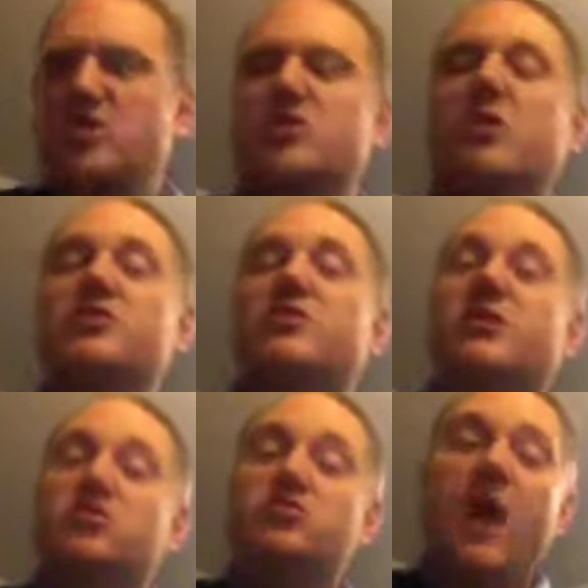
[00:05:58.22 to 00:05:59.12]
So what you
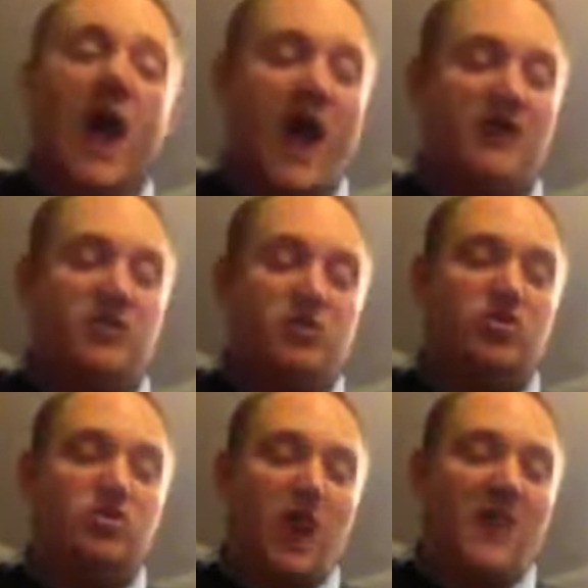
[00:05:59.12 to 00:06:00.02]
can try is you can
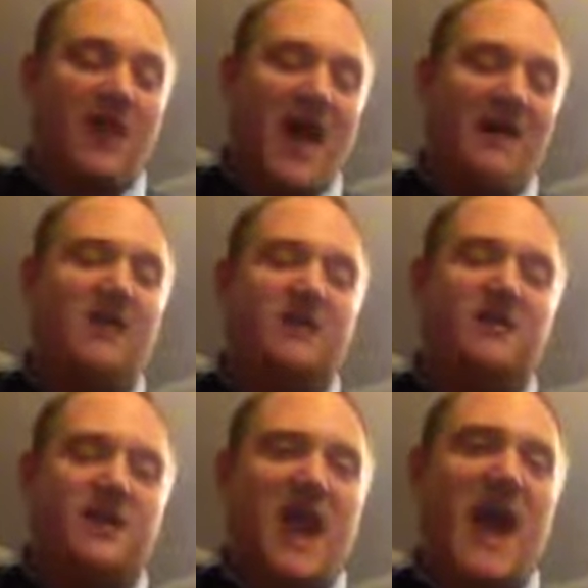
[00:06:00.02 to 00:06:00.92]
try that
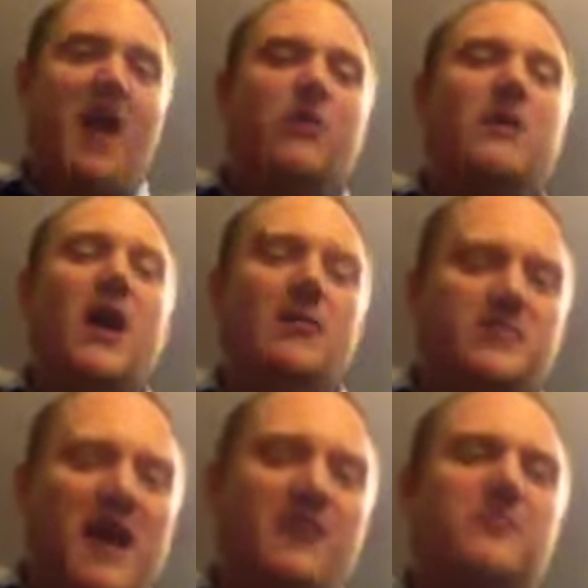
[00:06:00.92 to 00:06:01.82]
down, up,
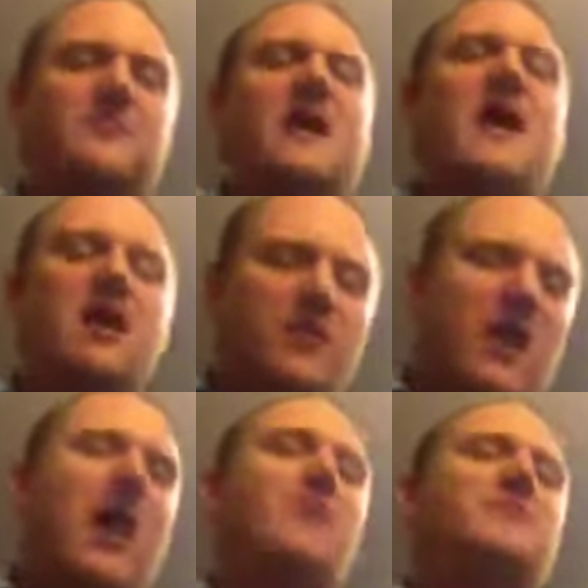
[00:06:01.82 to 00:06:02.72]
down, up,
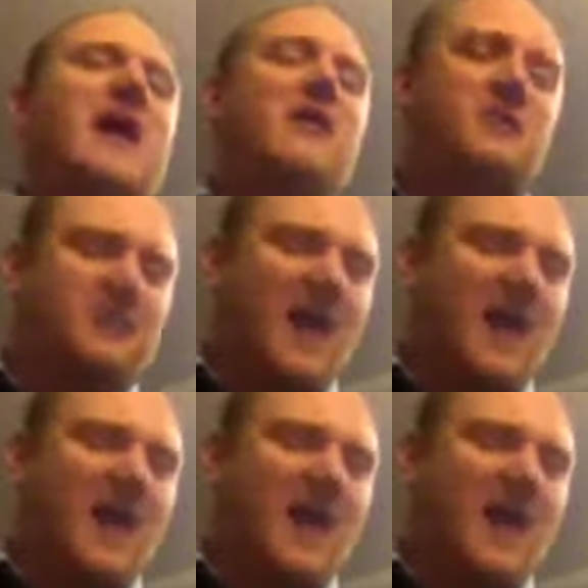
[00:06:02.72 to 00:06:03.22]
down, up, down, up,